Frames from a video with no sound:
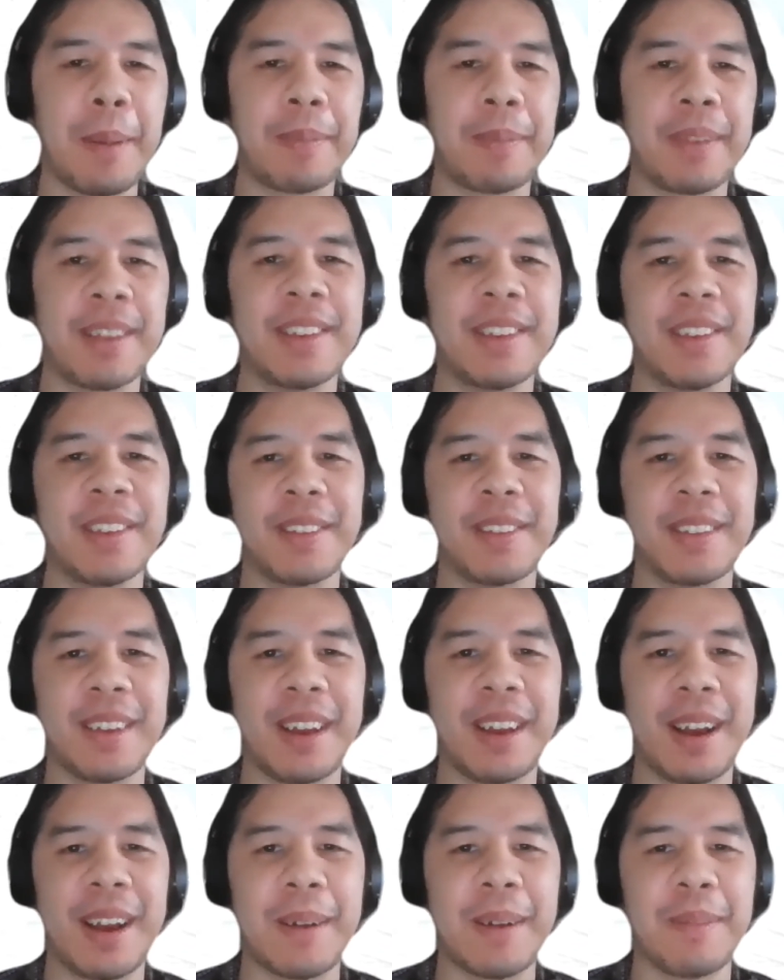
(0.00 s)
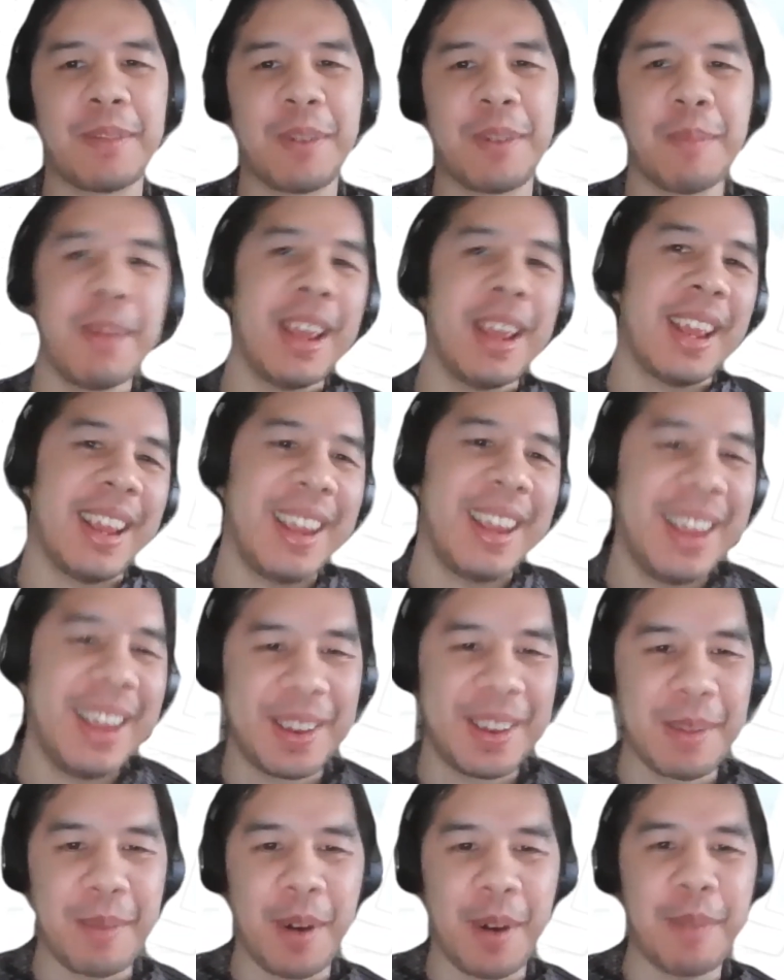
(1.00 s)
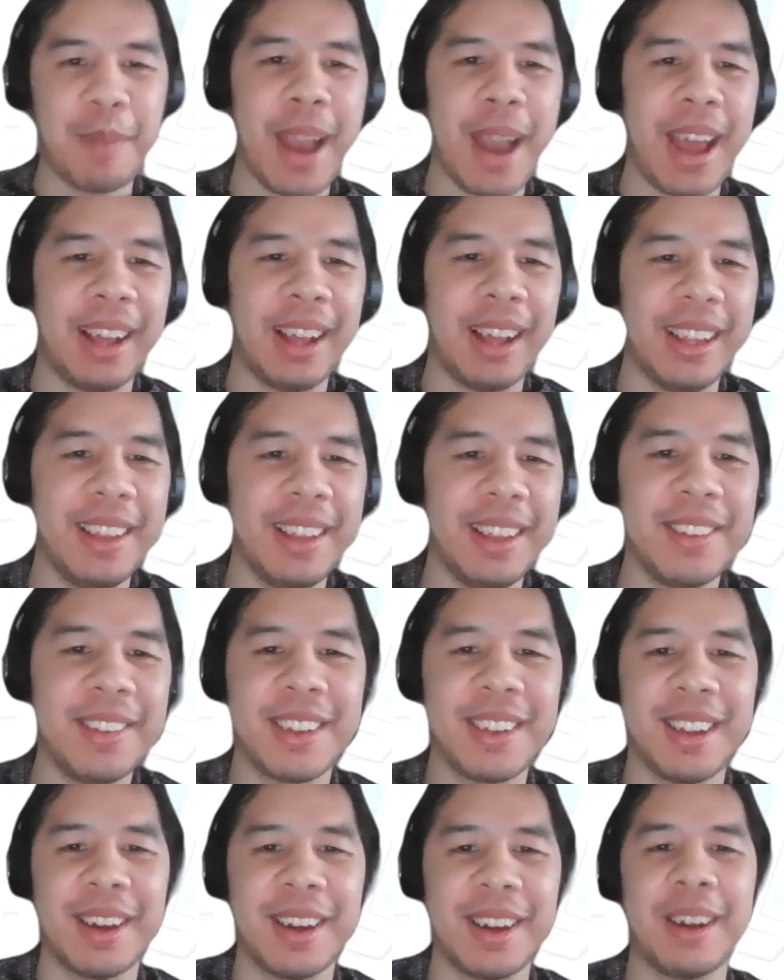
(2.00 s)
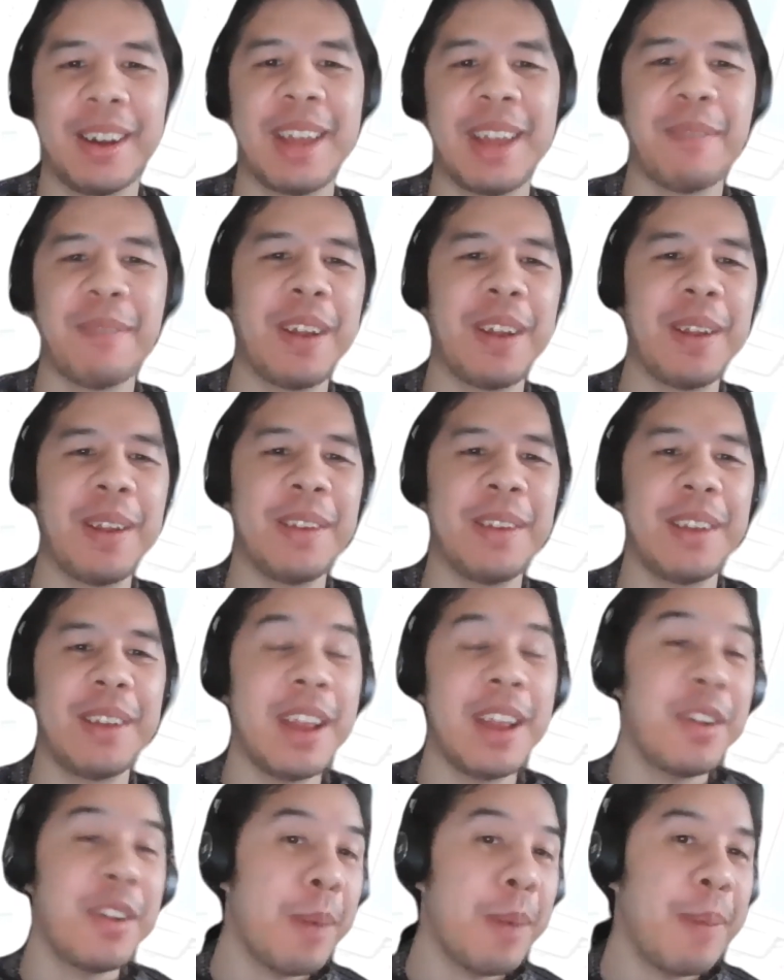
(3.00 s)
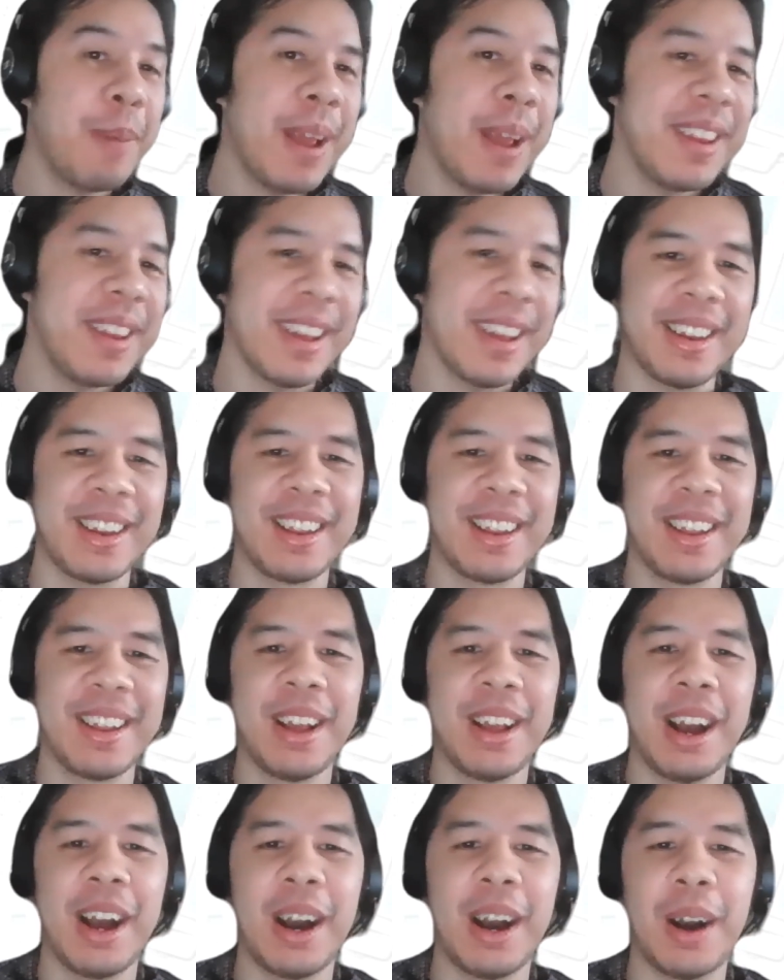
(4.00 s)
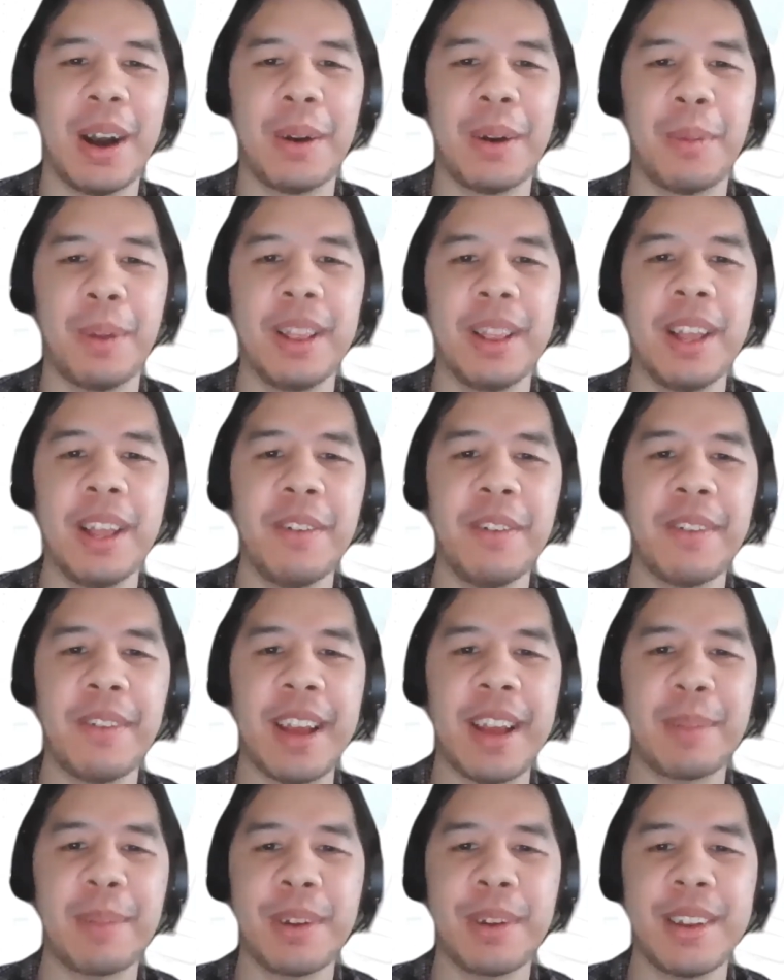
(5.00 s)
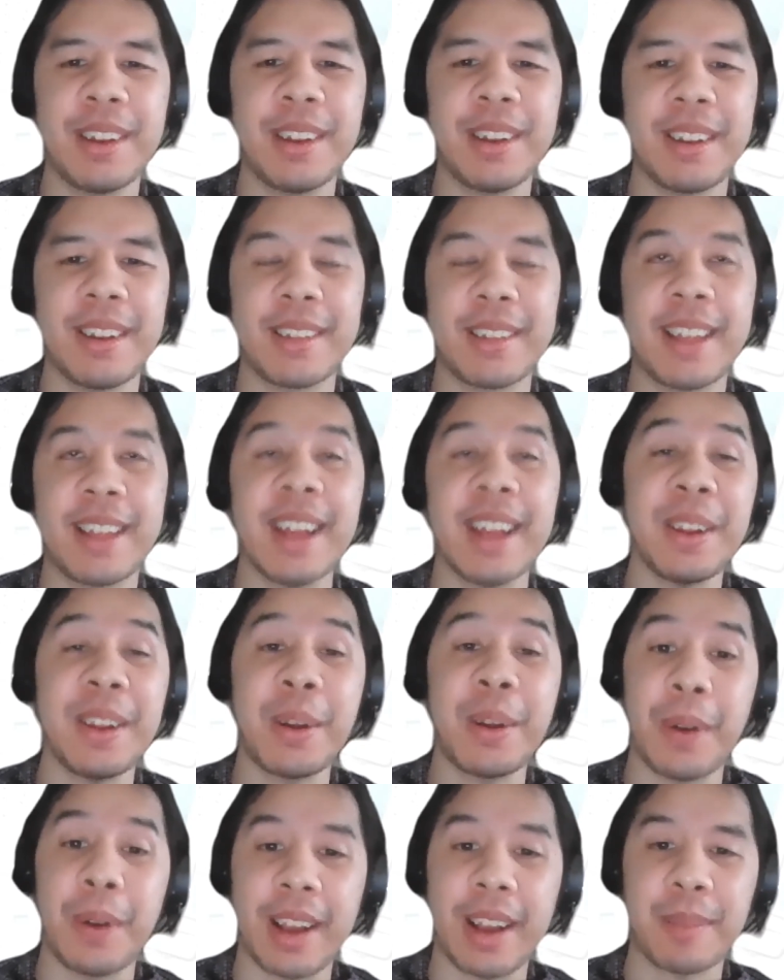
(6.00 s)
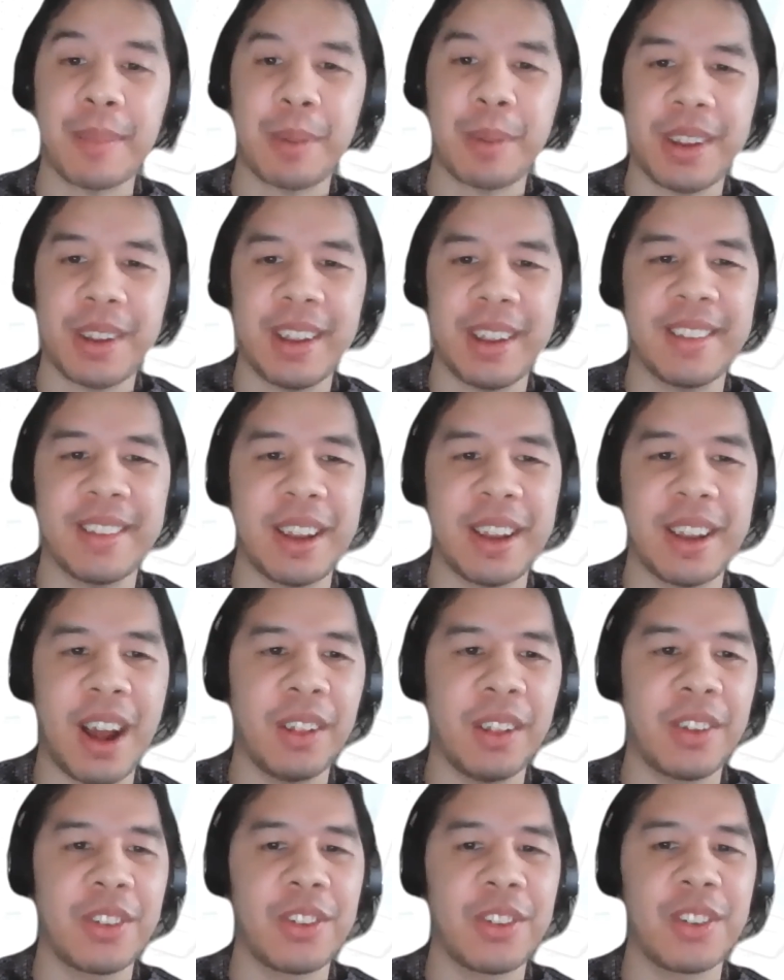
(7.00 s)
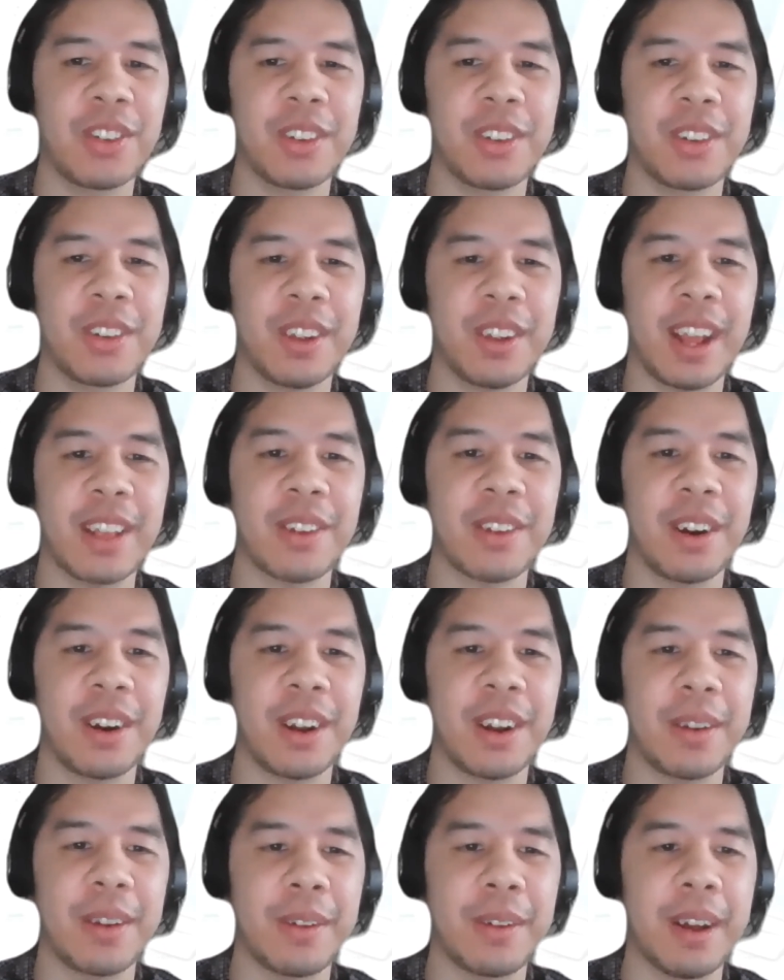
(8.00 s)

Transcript: This is for me to both panelists. In your opinion, what level of technical expertise and knowledge to get started